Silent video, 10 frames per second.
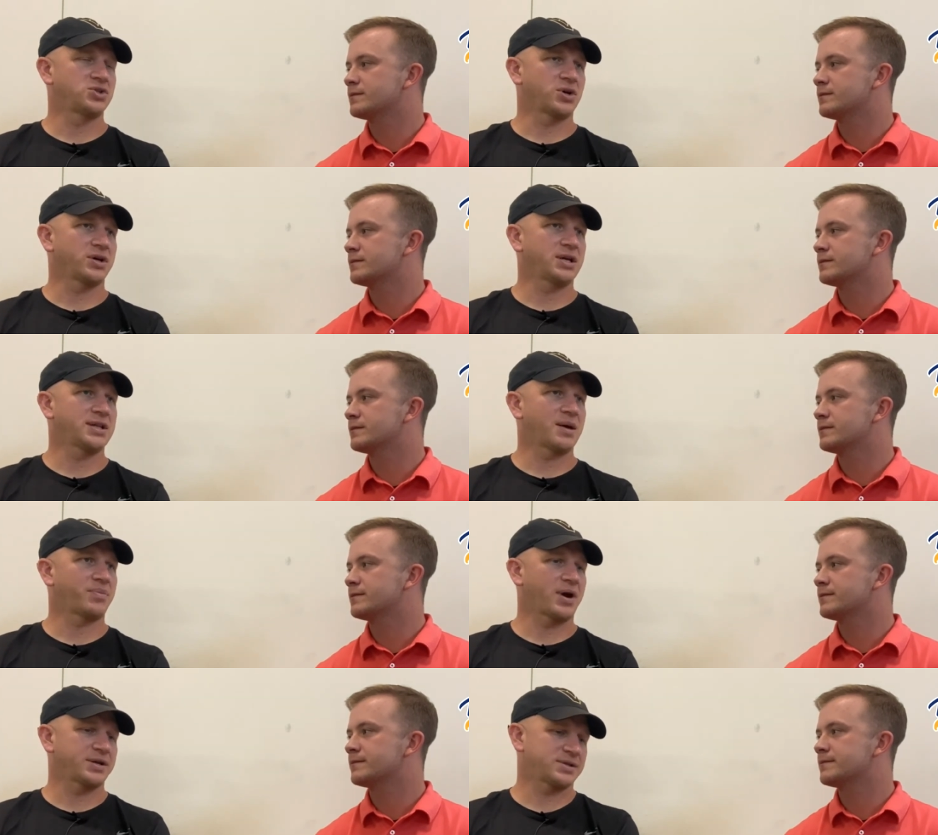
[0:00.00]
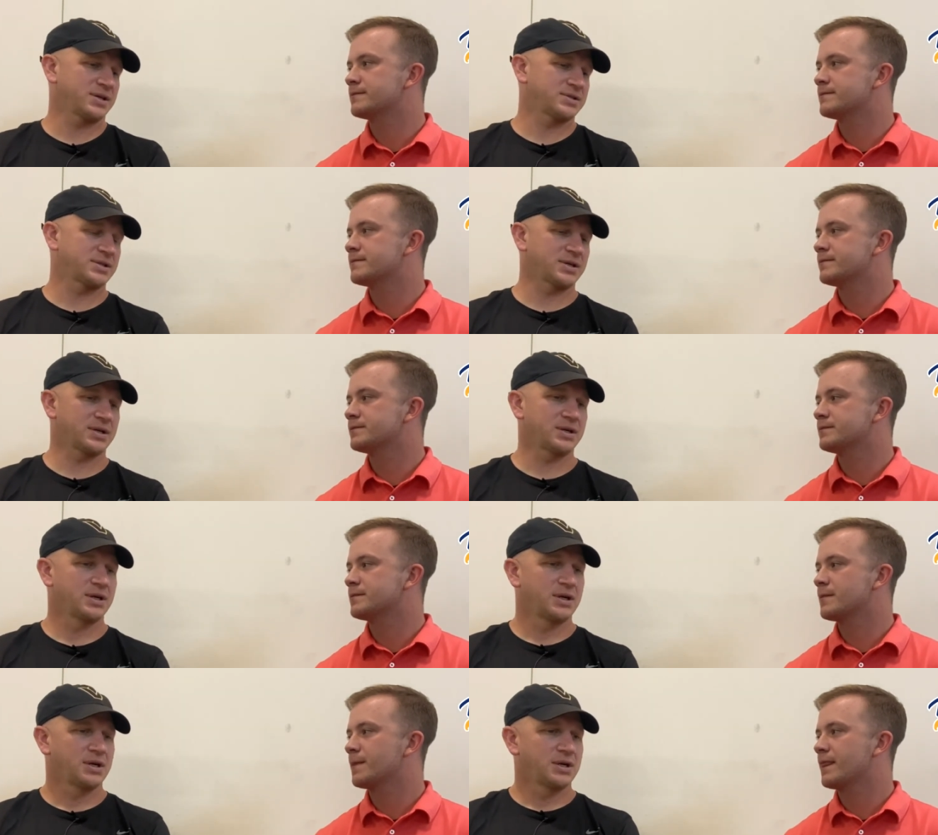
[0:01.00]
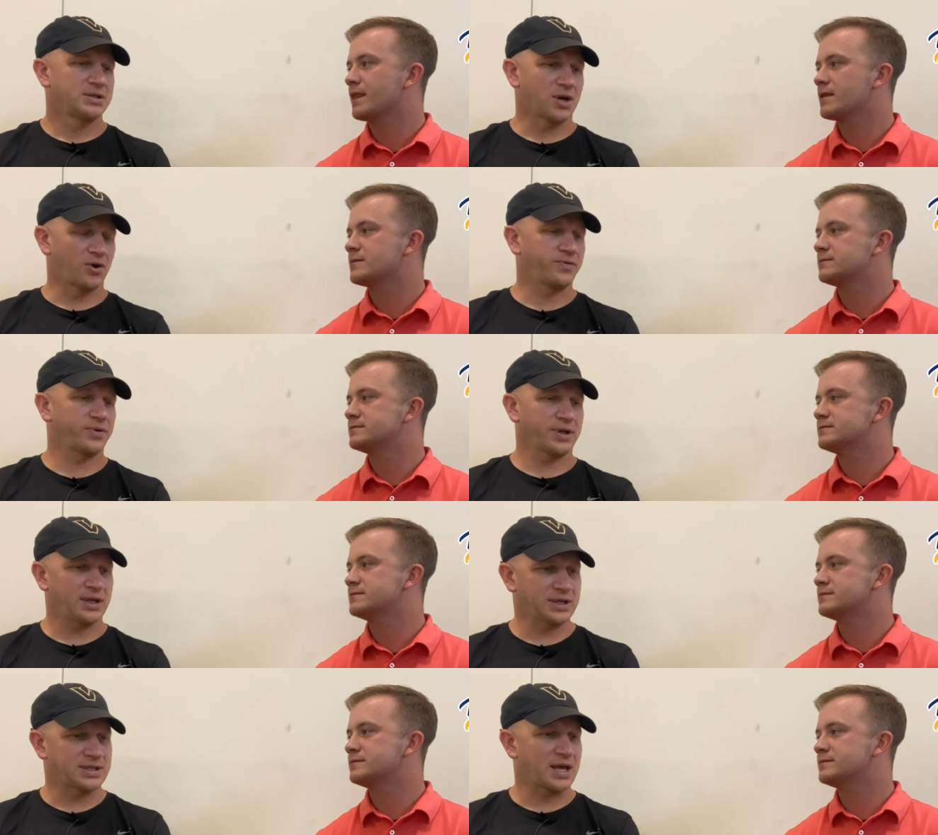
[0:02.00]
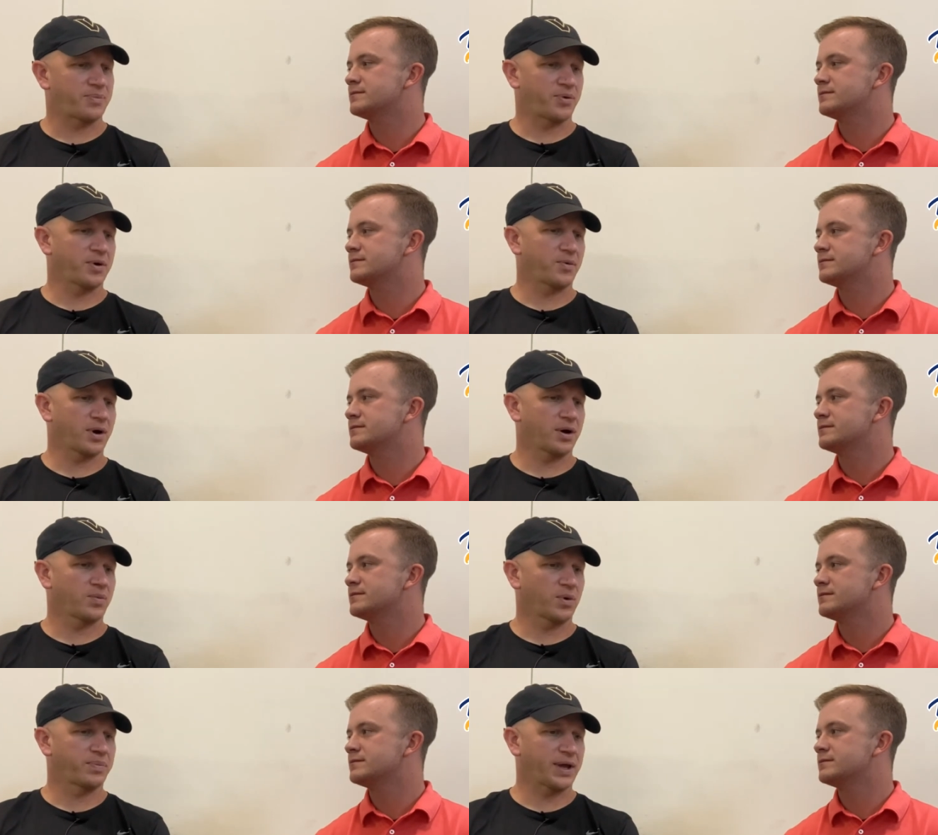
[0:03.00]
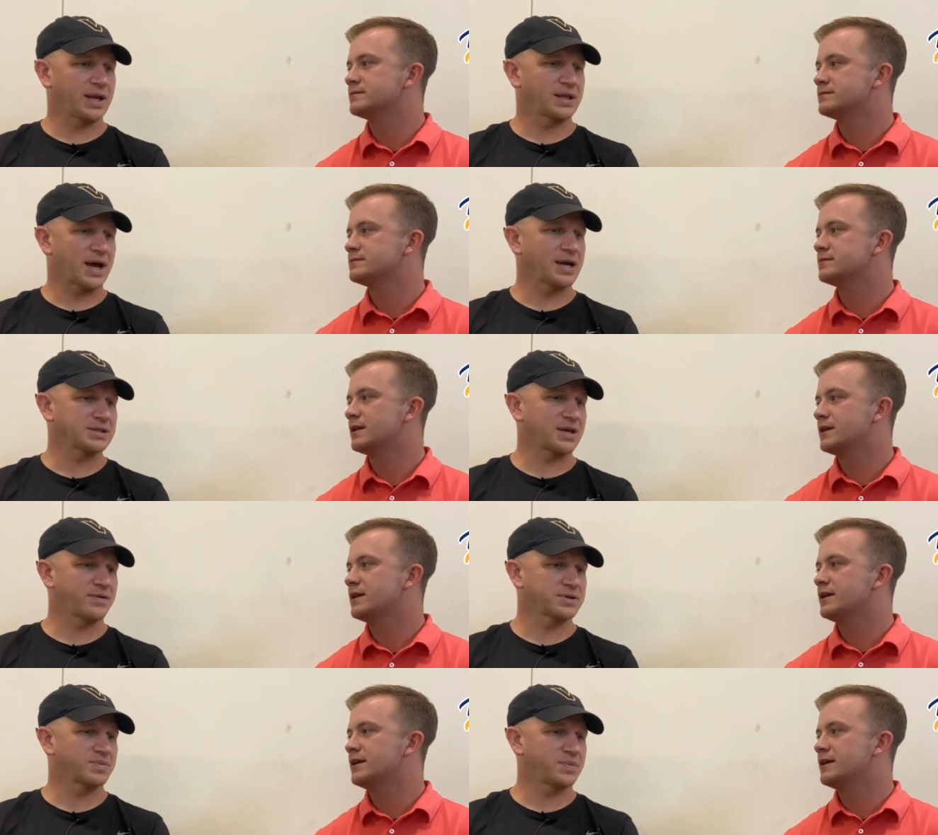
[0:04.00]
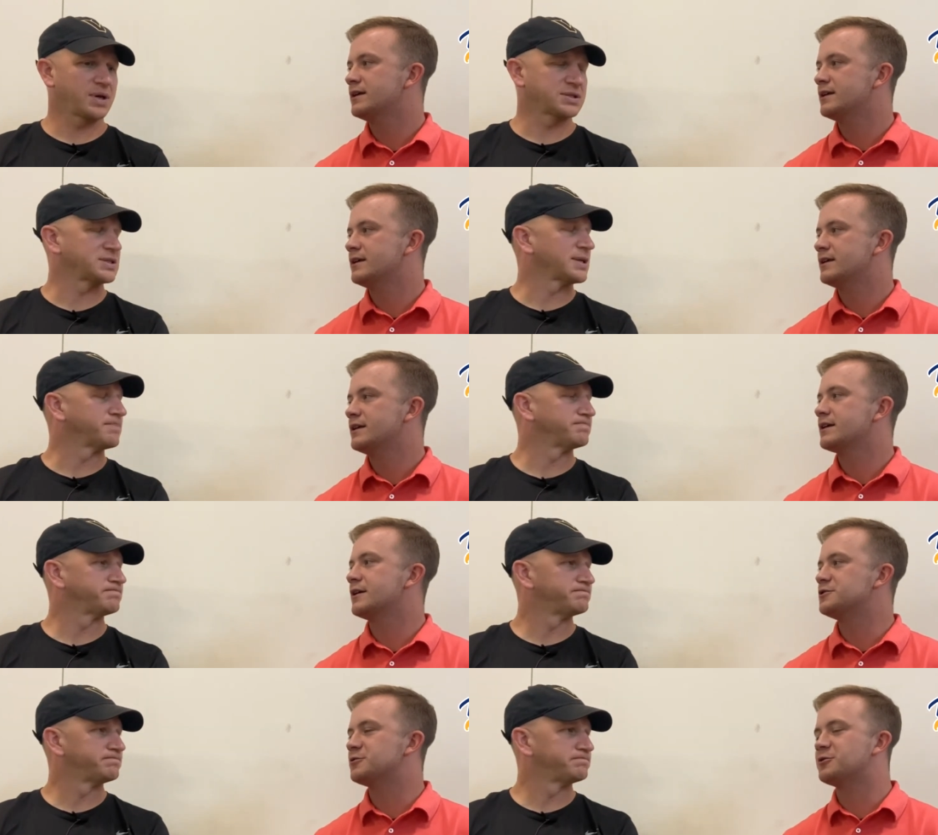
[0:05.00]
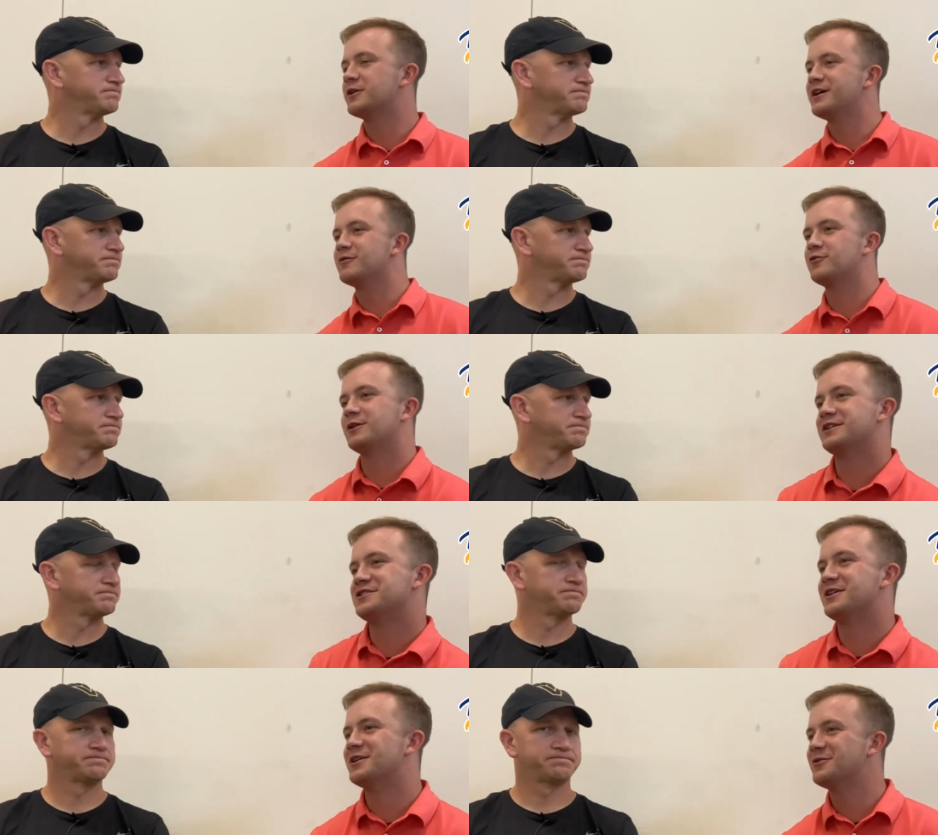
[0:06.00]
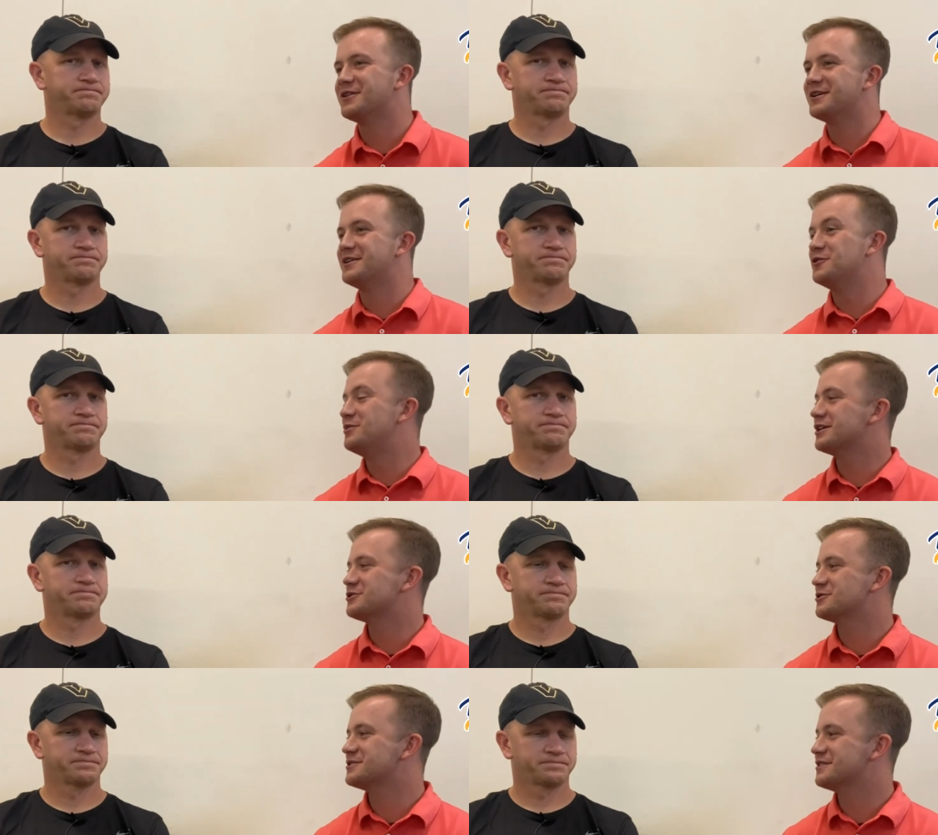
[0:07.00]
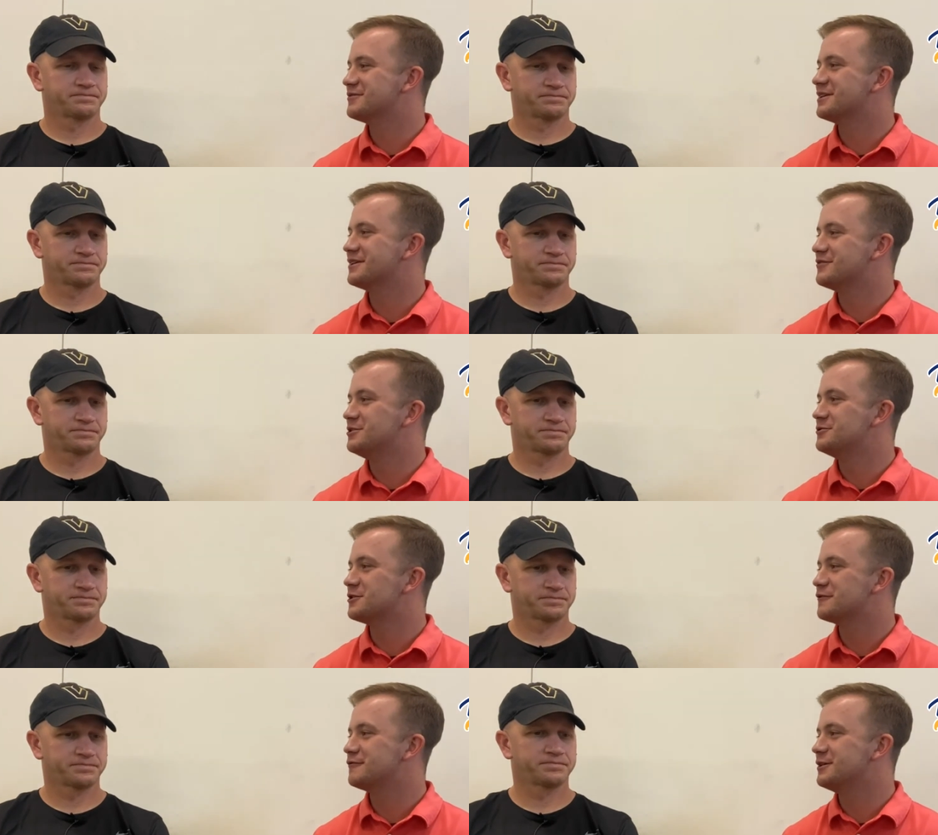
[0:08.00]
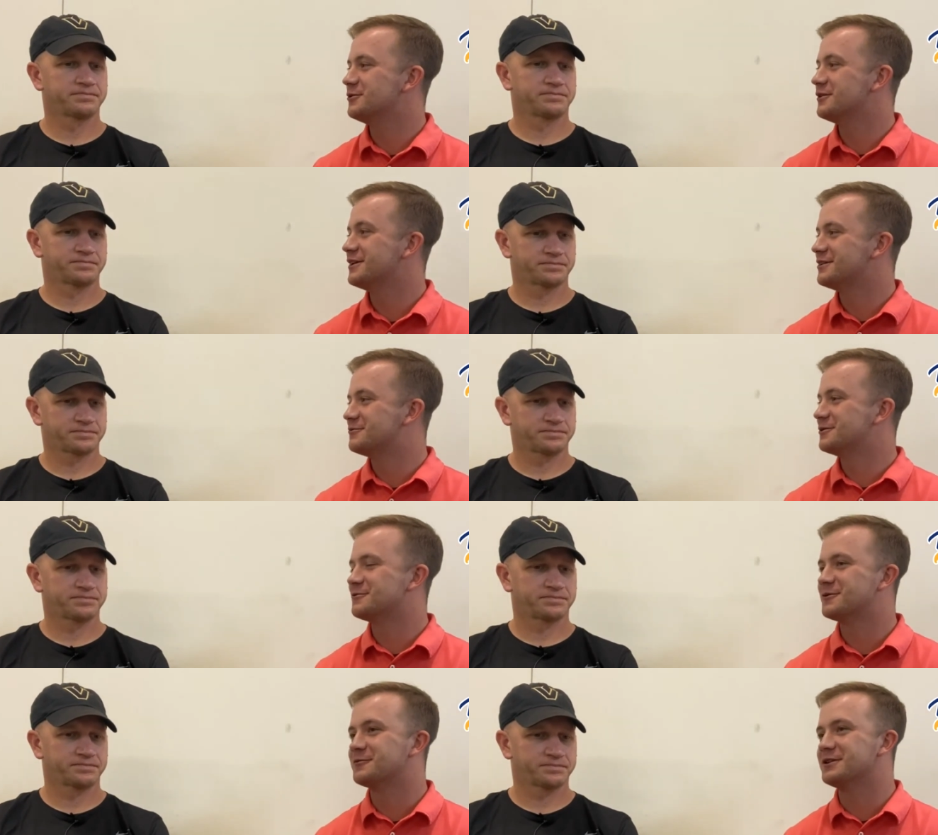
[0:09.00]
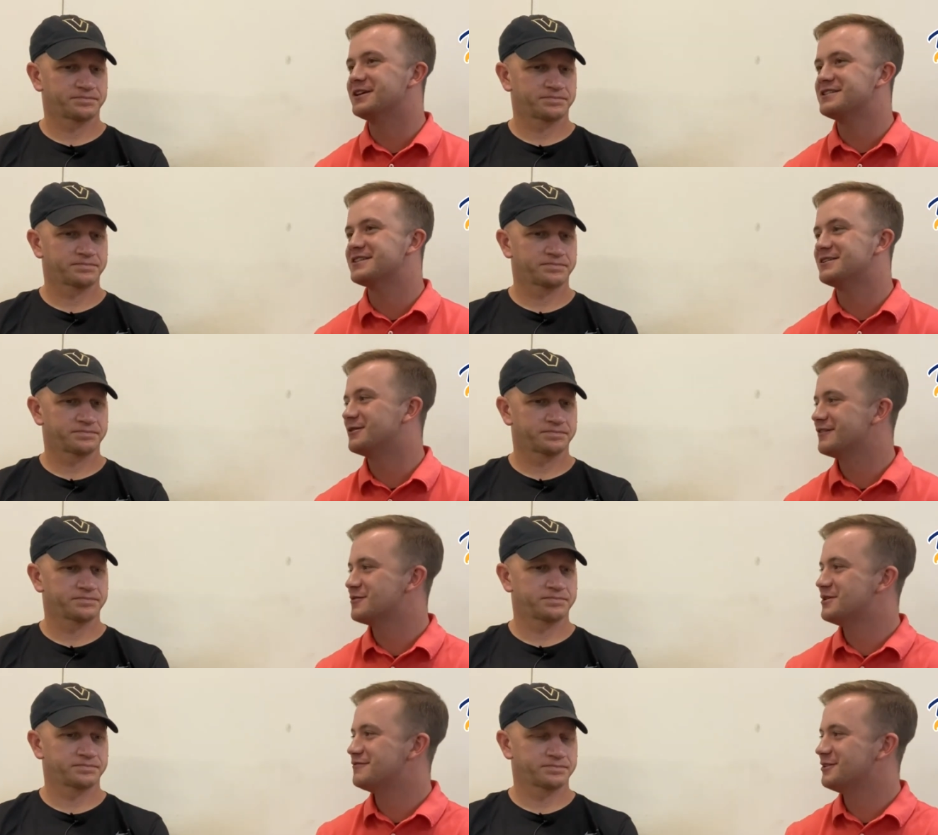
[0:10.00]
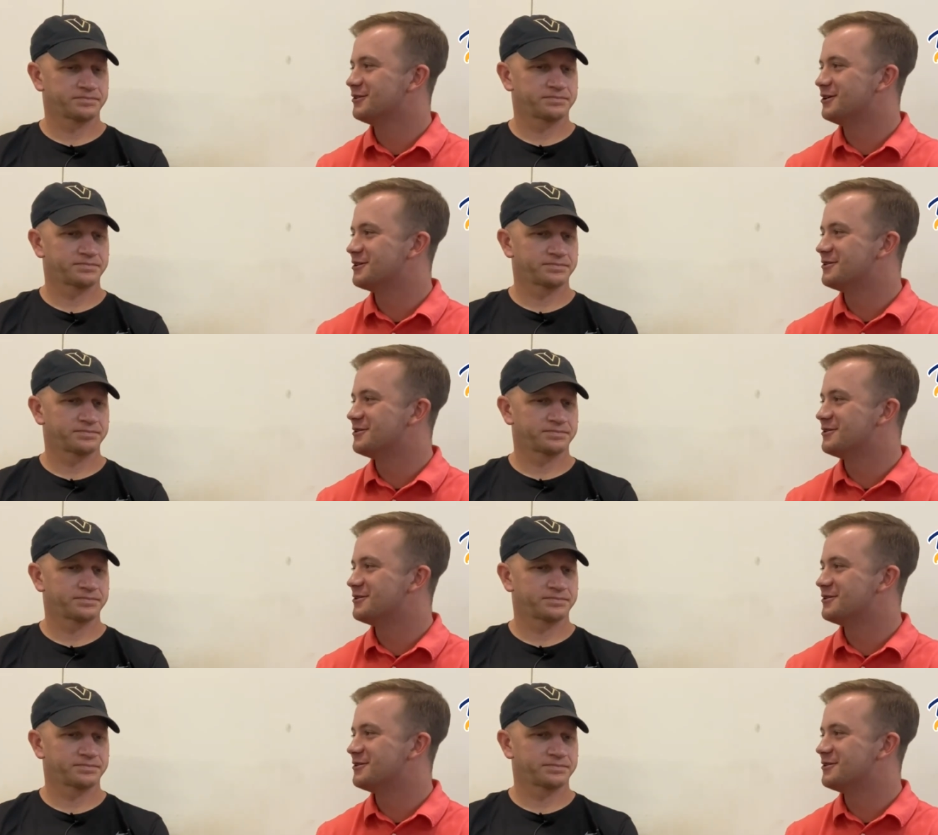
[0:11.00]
Speaker 1: journey and that process to to hopefully get to that point where we're playing at the highest level as a, as a team.
Speaker 2: Coach, real quick here before I let you go, the new pictures of the, of the new turf field uh, were, were, released. I don't have the midfield logo